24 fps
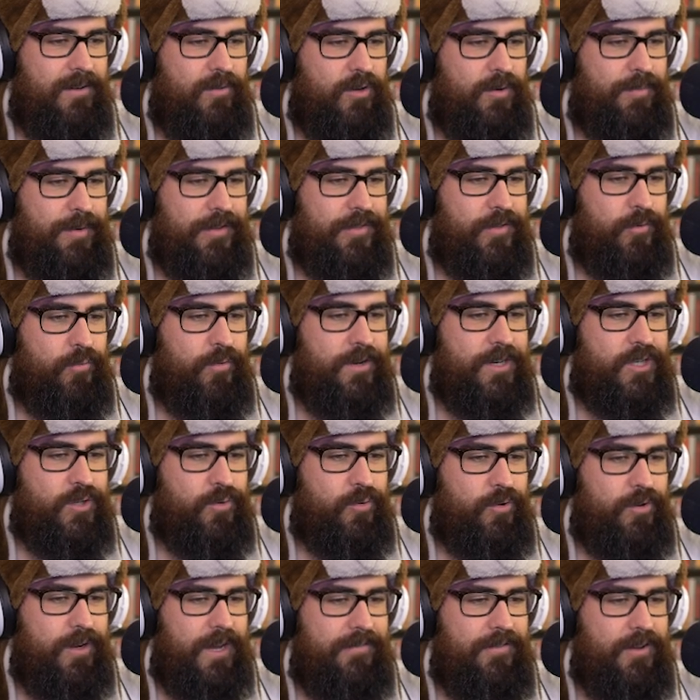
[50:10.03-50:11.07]
What about the
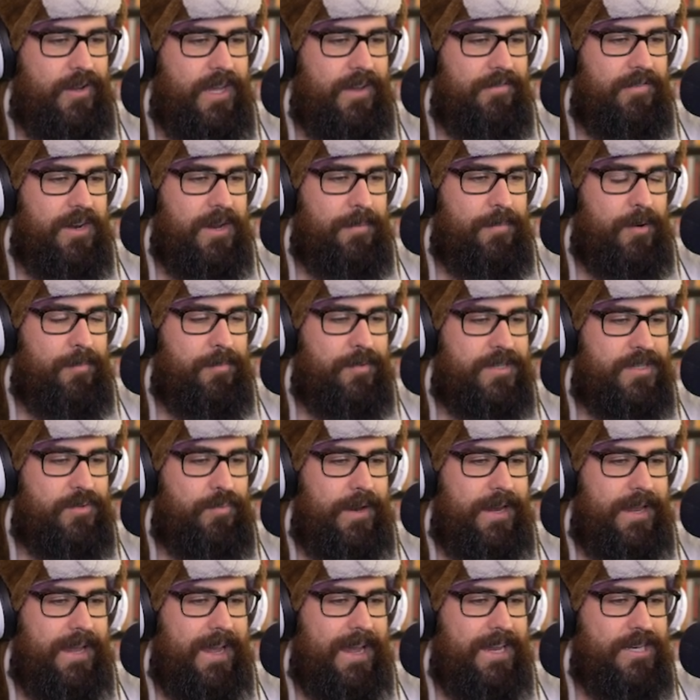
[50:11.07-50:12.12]
ritual? Have you given up on
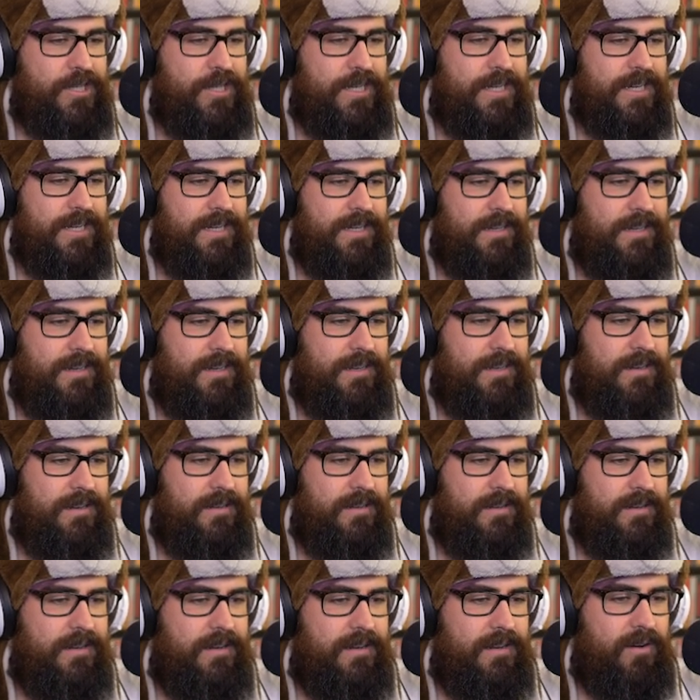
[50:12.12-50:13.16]
persuading Angie? No.
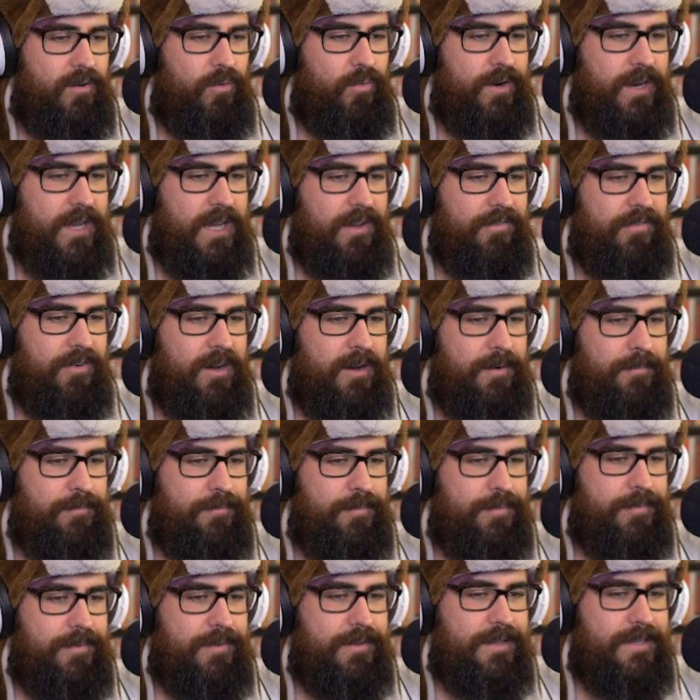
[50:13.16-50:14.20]
I don't want to give
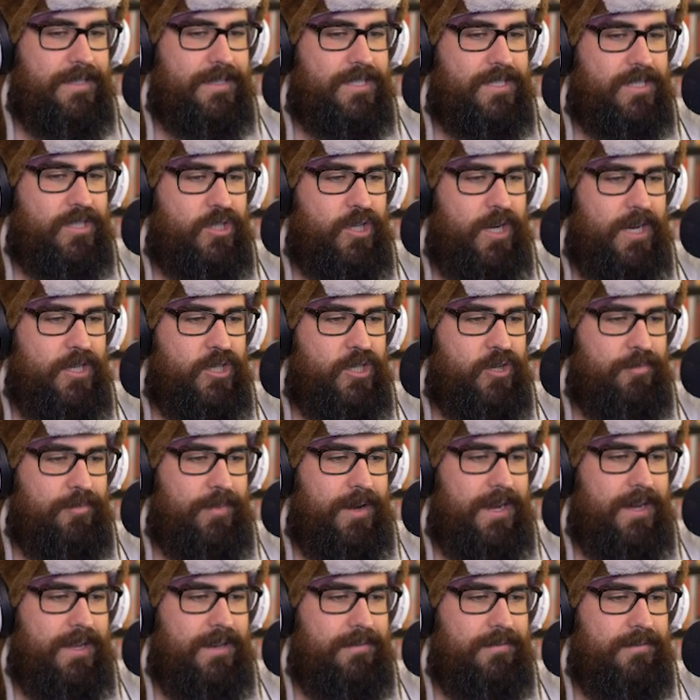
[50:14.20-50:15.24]
up. Let's change your
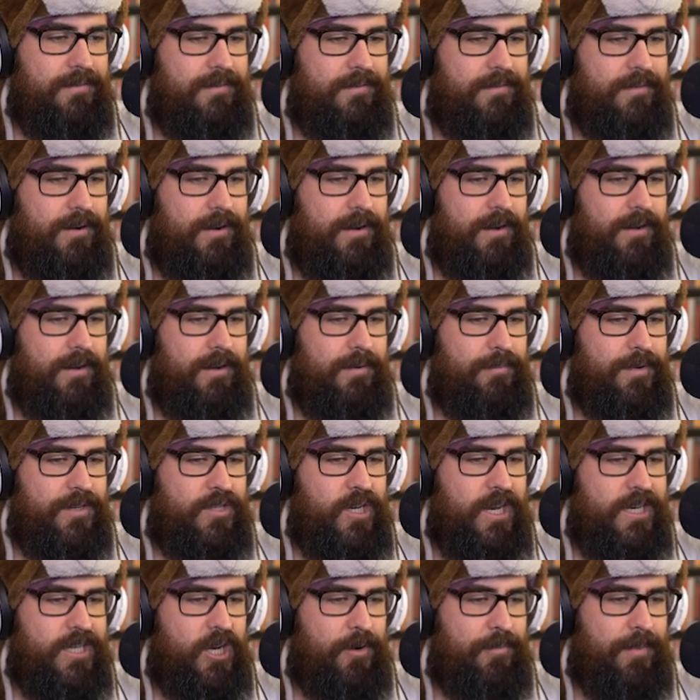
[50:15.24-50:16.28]
mind, uh, but
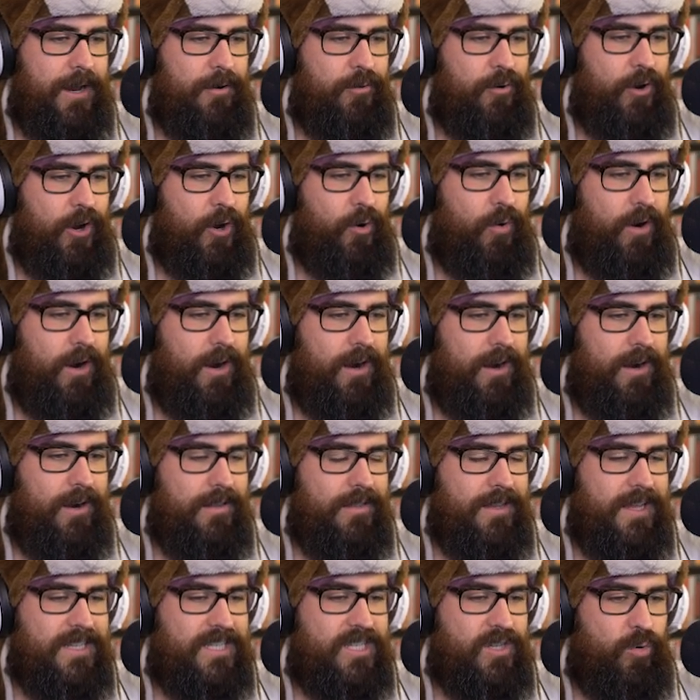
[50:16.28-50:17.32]
changing your mind will
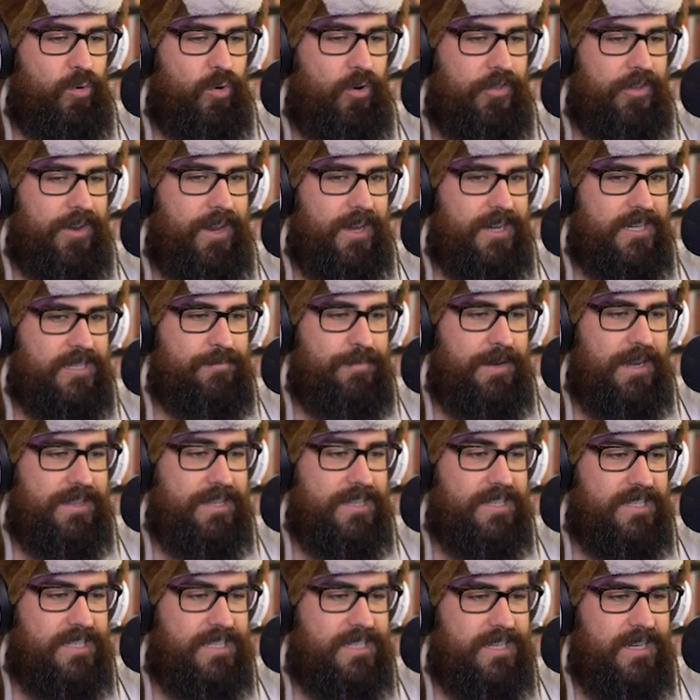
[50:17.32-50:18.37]
require less orthodox
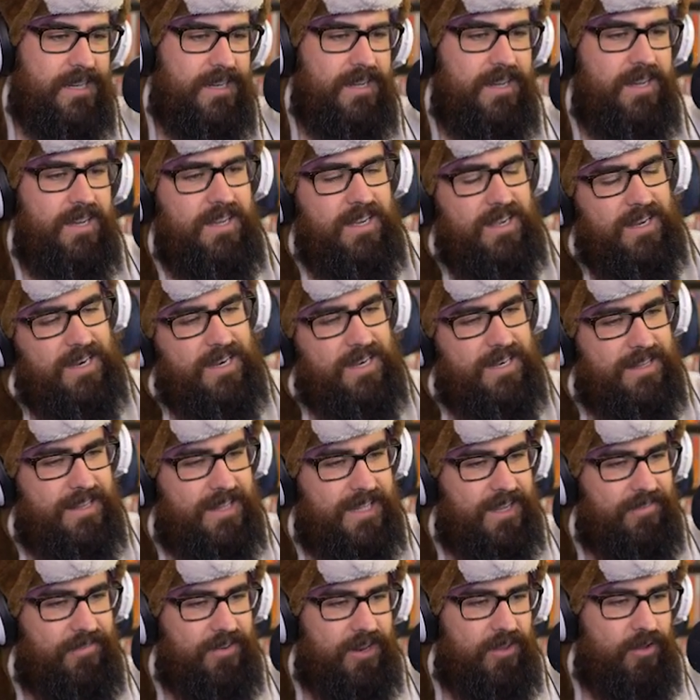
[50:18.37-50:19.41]
methods. I need to
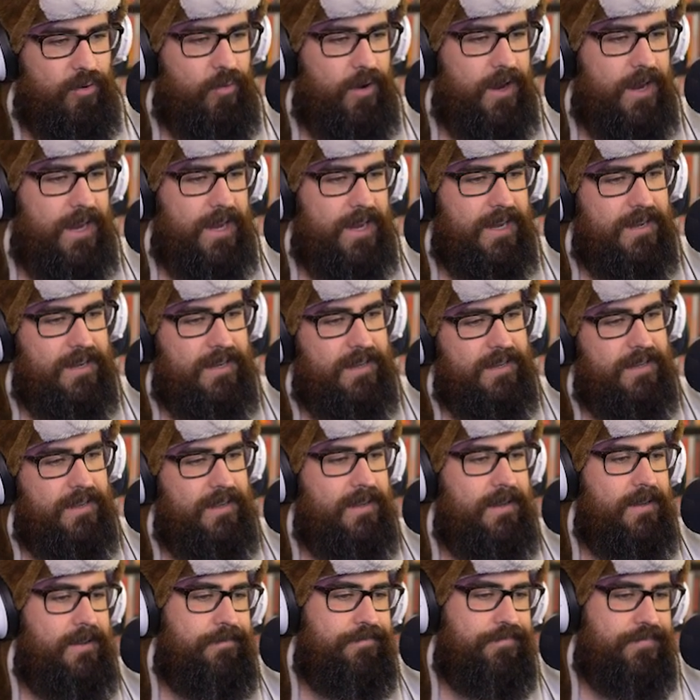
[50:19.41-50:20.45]
think of another way. Hmm.
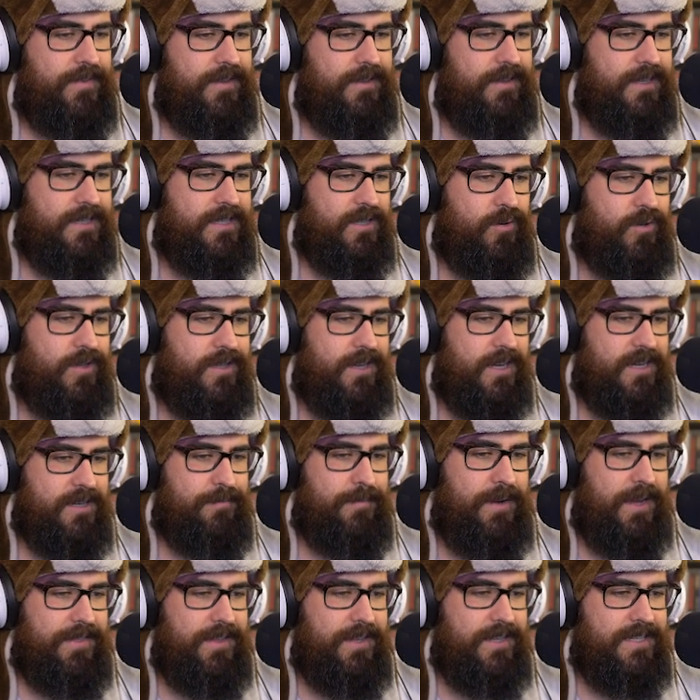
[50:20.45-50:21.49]
Less orthodox
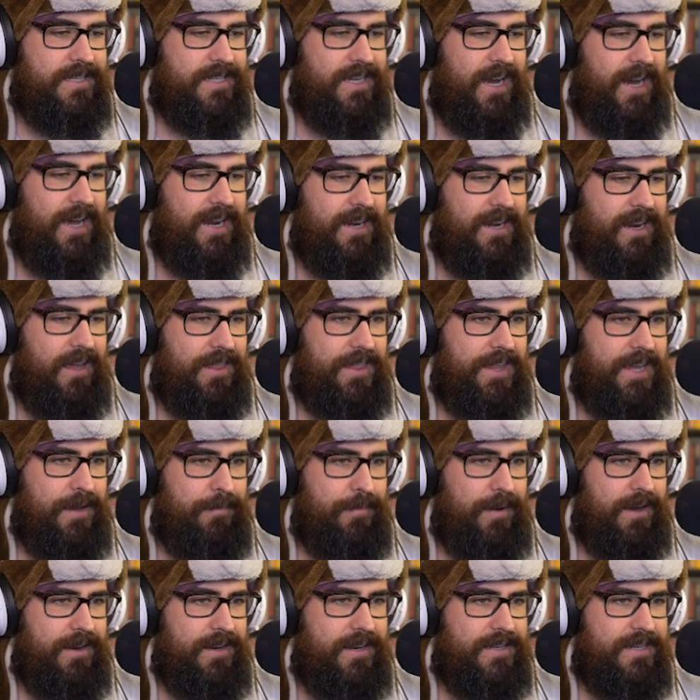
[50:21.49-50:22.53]
methods. Got it. I'll think
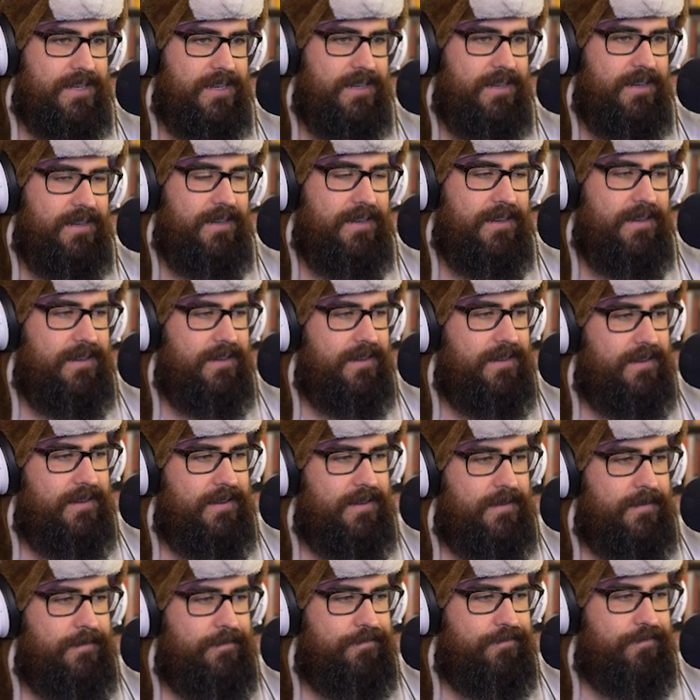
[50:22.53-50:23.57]
about it.
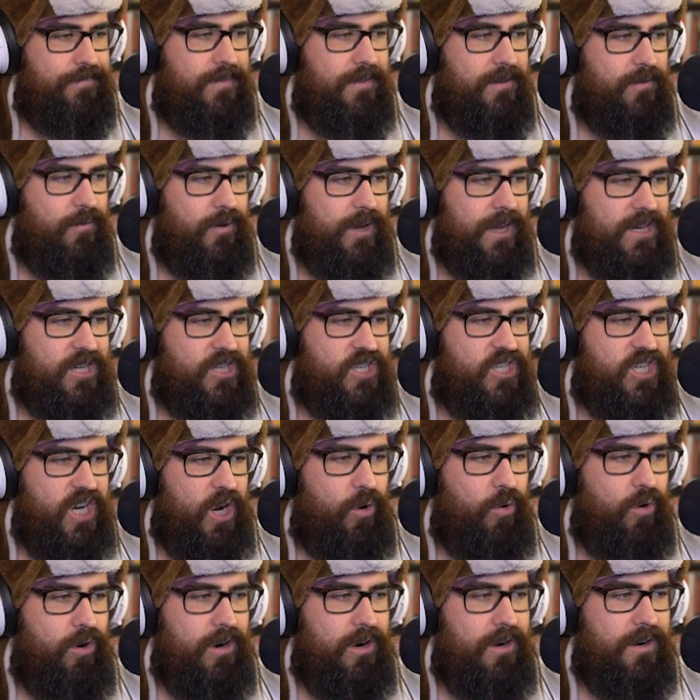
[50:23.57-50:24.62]
We gotta
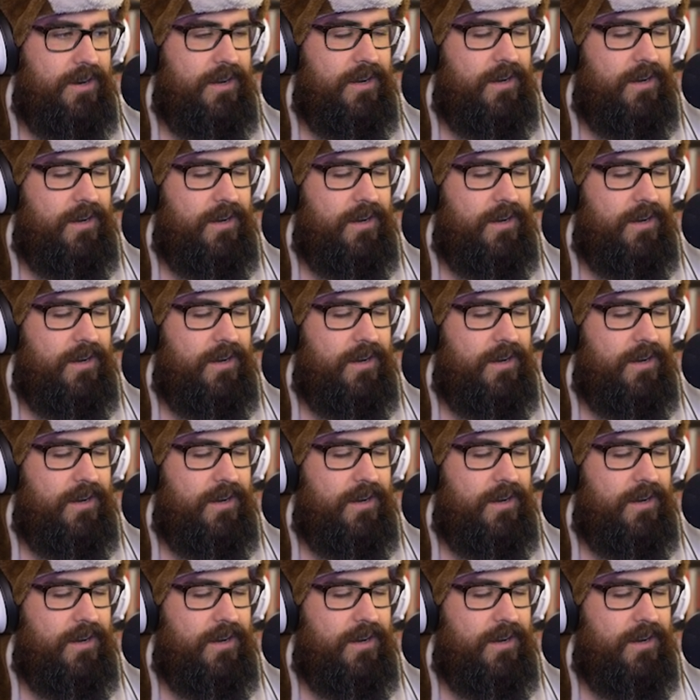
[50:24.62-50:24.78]
show her.